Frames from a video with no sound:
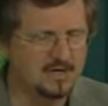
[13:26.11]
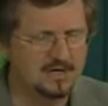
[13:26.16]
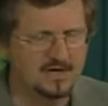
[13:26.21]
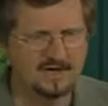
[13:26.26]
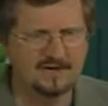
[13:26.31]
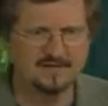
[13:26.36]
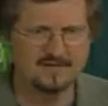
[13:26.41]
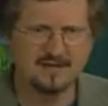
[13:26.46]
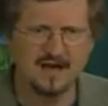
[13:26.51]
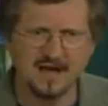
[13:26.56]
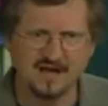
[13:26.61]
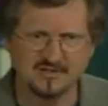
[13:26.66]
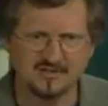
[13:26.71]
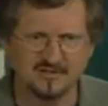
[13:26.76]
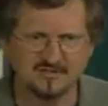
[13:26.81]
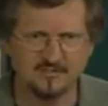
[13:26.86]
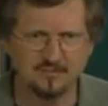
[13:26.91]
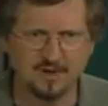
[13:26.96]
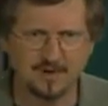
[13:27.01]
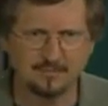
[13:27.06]
It's not
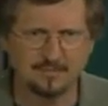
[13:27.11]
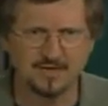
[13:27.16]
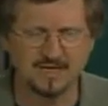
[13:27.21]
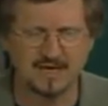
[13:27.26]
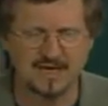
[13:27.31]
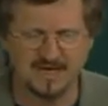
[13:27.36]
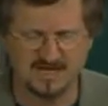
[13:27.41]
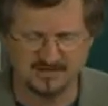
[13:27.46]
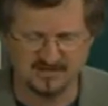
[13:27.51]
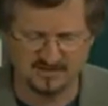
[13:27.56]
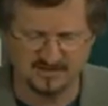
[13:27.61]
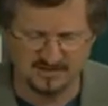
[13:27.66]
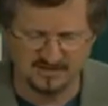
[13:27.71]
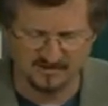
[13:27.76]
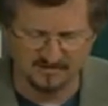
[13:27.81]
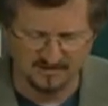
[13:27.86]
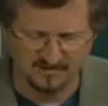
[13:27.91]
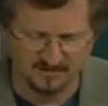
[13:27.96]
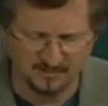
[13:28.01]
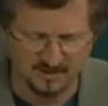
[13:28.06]
just replication that's
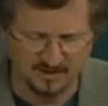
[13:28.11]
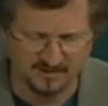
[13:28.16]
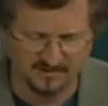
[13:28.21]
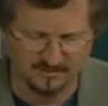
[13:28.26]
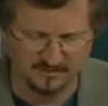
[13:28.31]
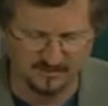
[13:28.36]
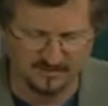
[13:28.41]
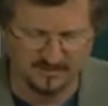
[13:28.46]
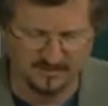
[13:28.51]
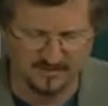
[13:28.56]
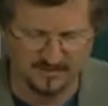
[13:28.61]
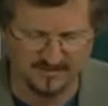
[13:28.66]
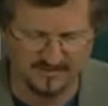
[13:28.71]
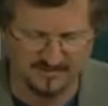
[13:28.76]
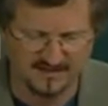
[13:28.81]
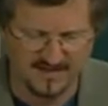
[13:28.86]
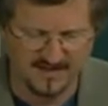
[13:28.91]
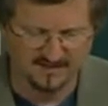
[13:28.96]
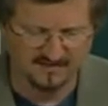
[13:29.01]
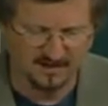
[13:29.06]
responsible for
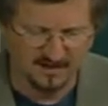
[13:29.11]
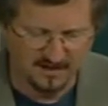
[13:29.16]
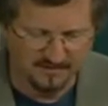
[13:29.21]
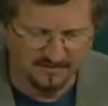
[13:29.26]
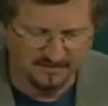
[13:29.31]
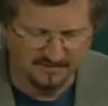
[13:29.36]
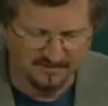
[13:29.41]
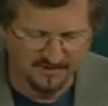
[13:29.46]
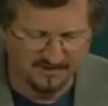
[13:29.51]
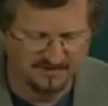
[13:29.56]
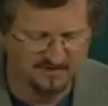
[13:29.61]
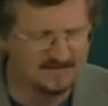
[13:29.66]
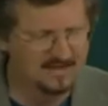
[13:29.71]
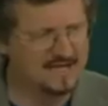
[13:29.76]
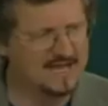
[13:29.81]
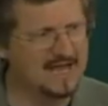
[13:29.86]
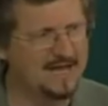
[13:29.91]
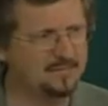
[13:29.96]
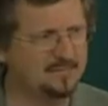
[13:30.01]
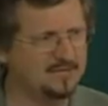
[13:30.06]
mistakes. Other things can
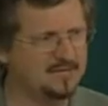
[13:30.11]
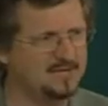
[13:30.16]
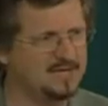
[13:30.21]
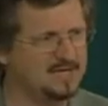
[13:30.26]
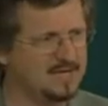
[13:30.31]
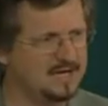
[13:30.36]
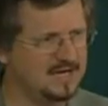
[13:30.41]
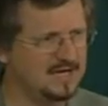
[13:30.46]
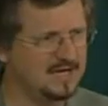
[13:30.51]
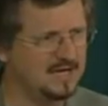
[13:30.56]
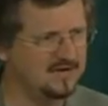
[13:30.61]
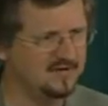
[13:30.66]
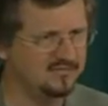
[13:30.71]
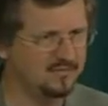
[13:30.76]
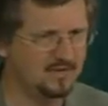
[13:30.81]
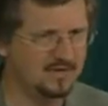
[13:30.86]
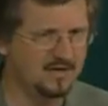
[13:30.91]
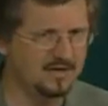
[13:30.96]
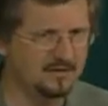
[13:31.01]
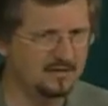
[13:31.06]
happen to DNA as
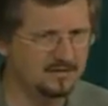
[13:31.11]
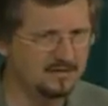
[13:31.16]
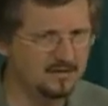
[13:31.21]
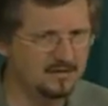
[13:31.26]
well.